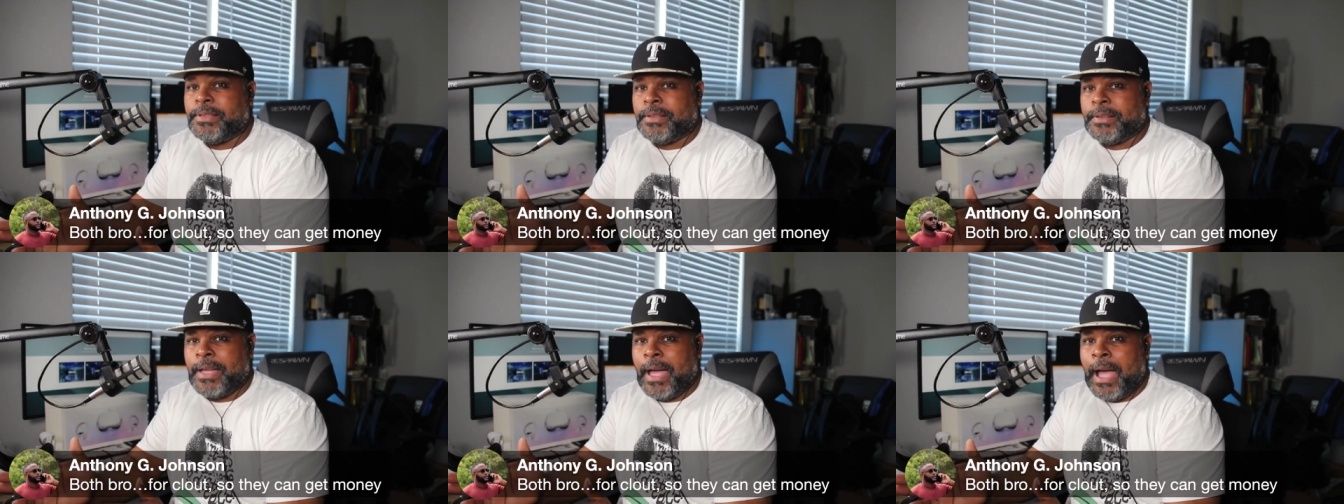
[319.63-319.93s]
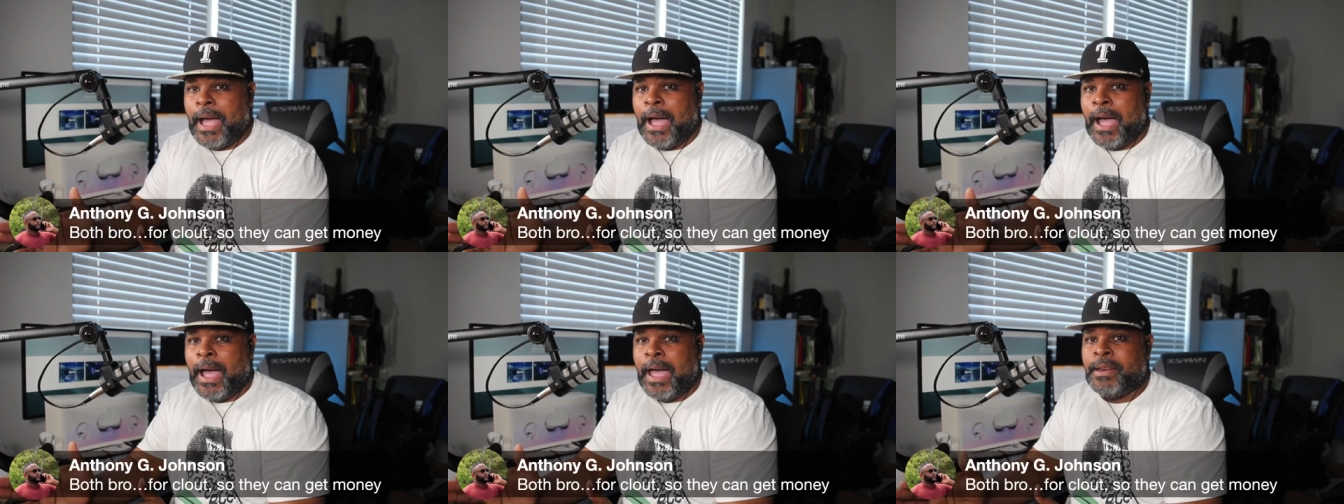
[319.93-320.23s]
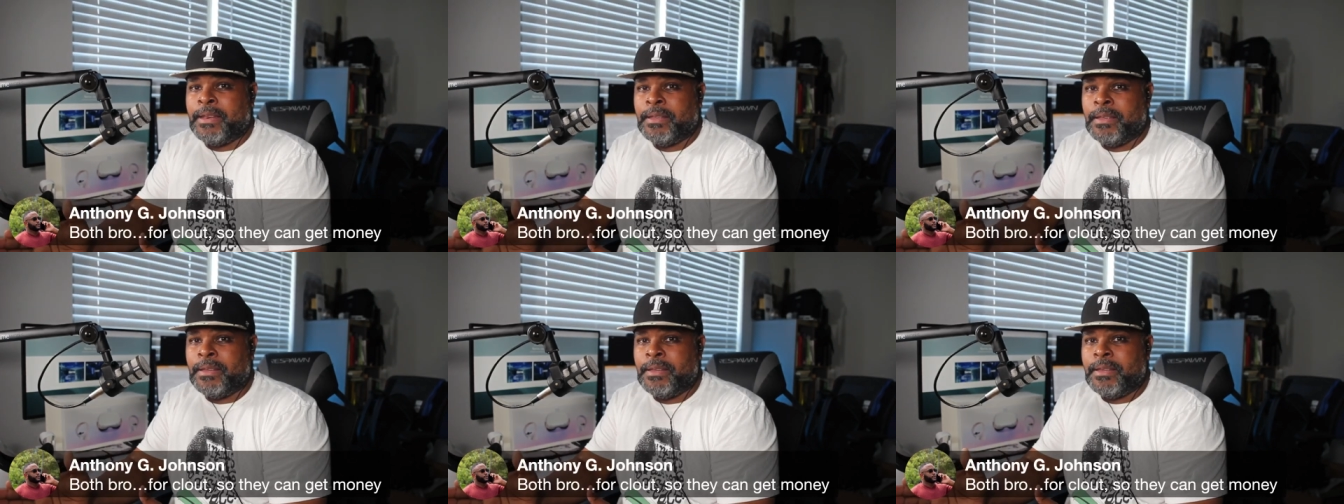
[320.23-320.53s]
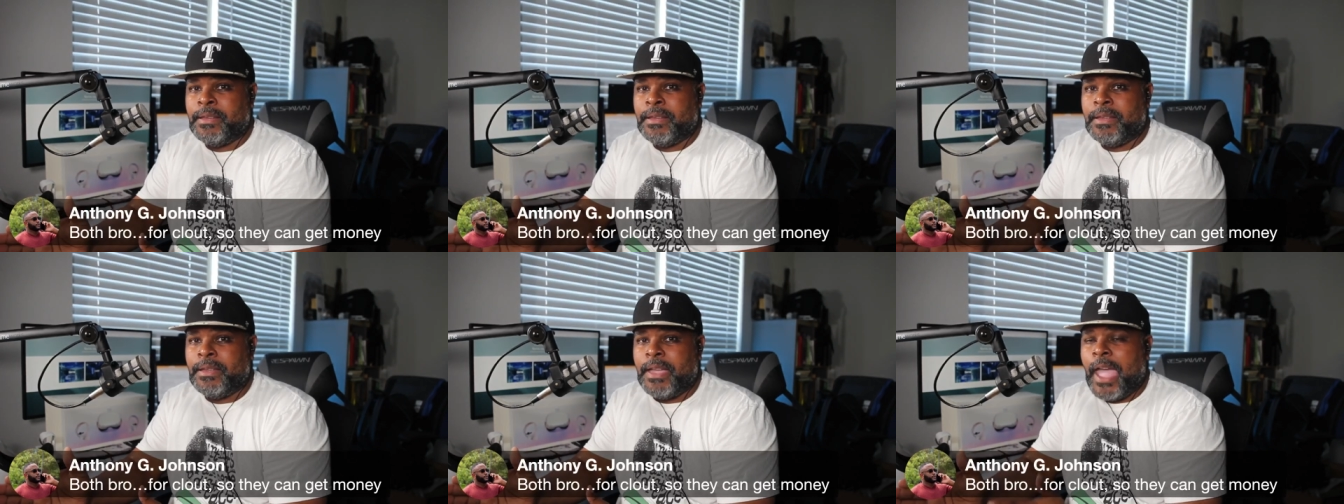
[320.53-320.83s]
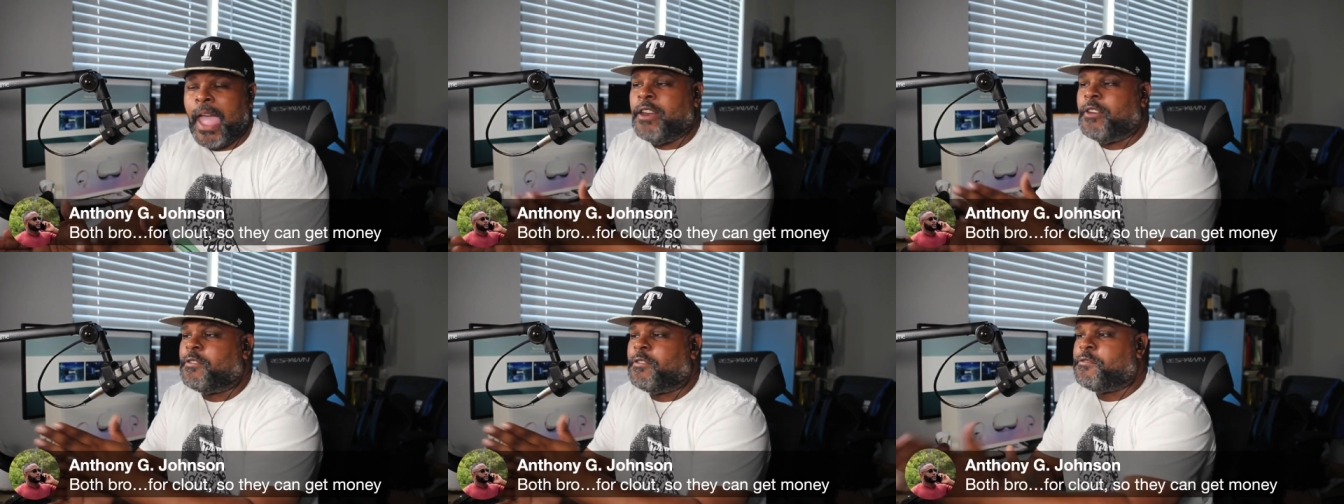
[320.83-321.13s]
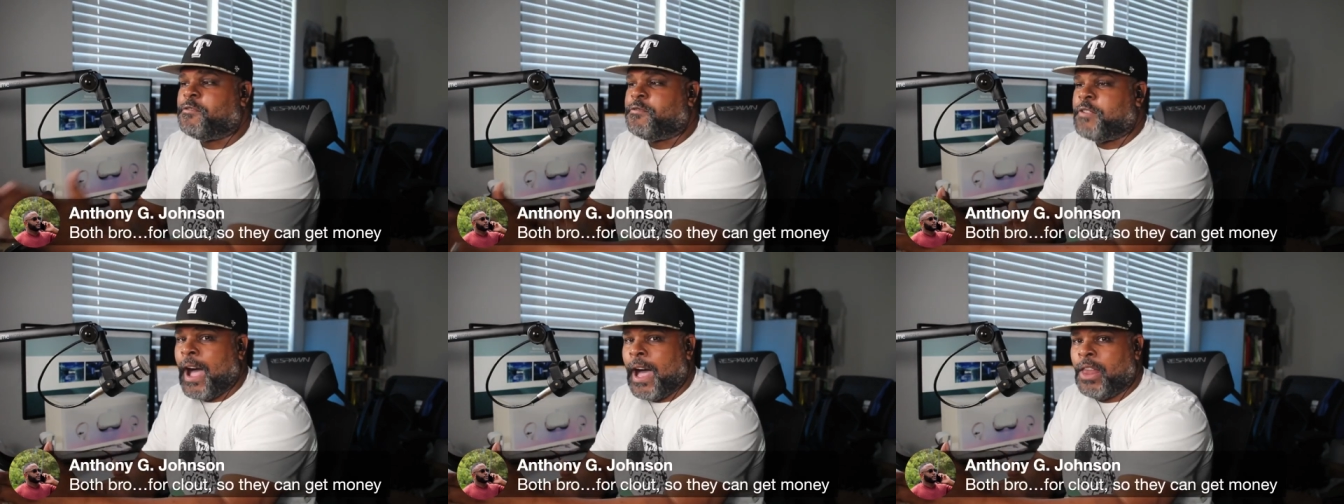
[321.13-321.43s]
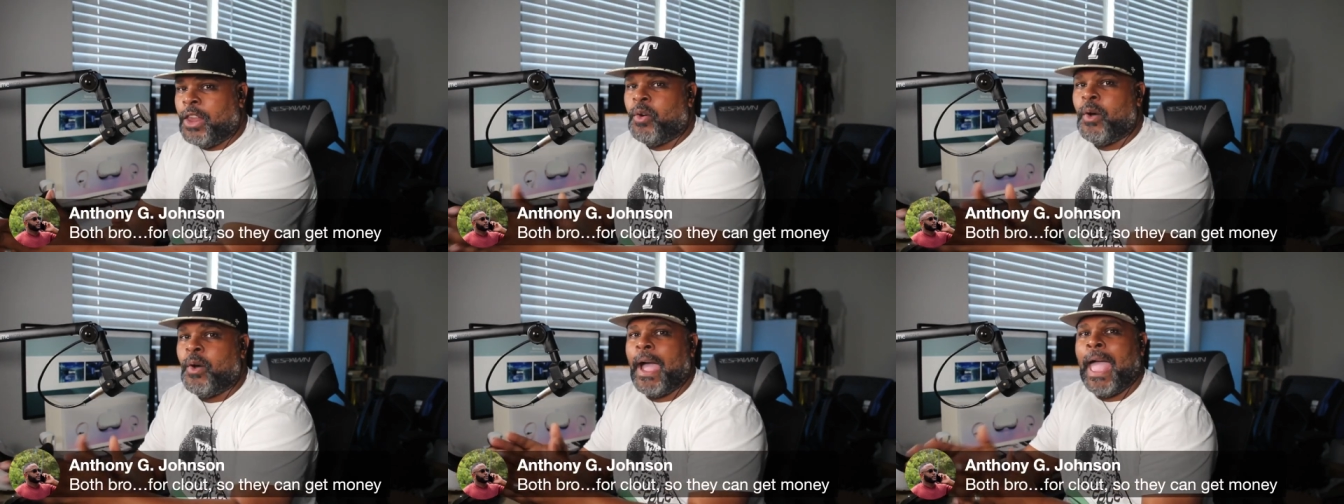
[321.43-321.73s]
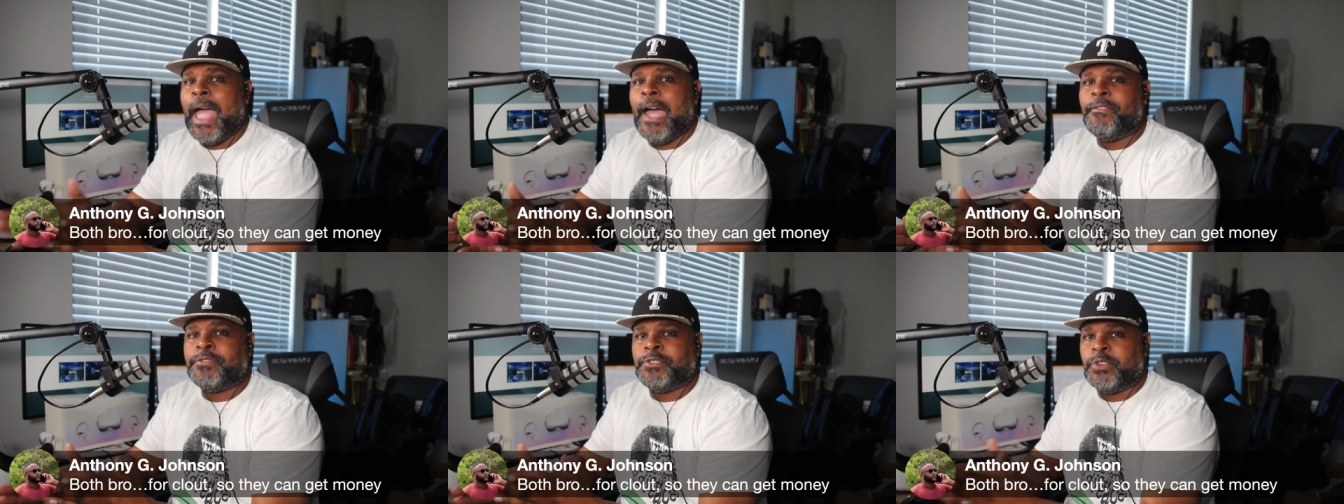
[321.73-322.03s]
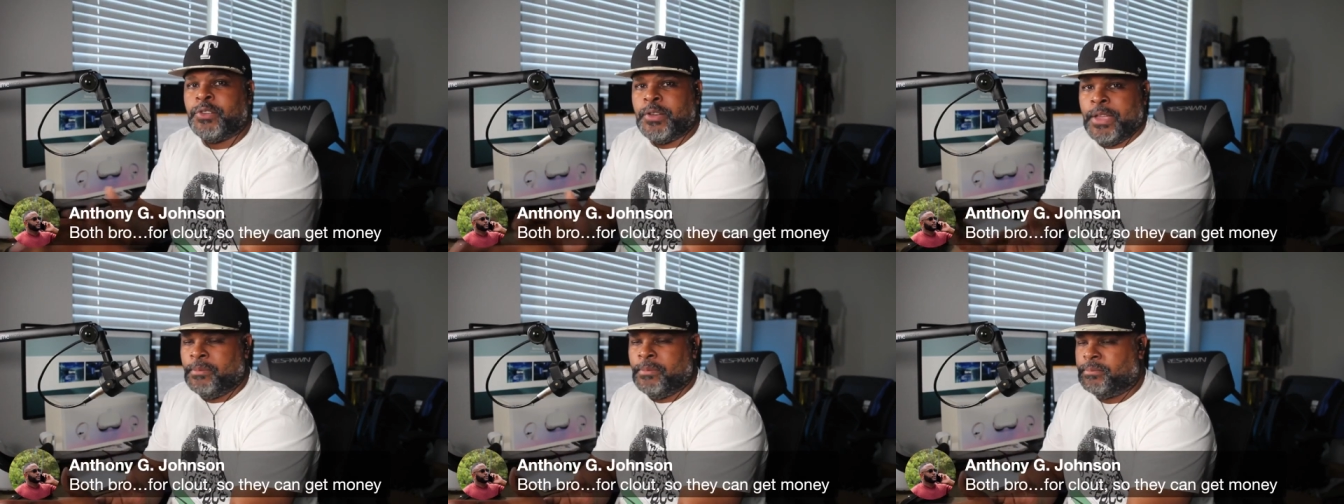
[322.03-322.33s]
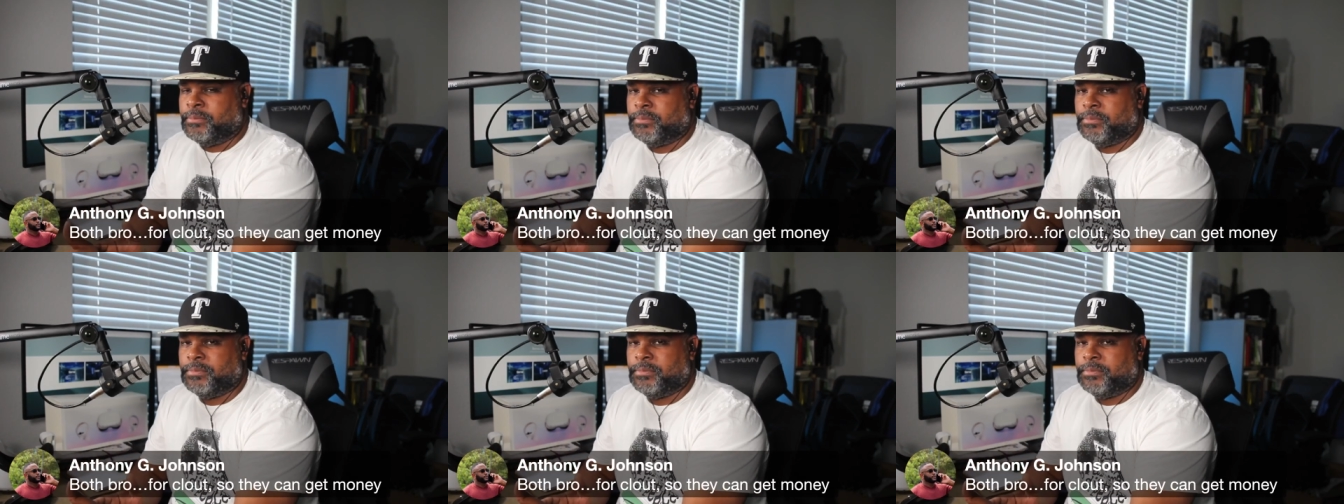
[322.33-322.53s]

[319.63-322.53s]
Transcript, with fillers: to God and follow after Him.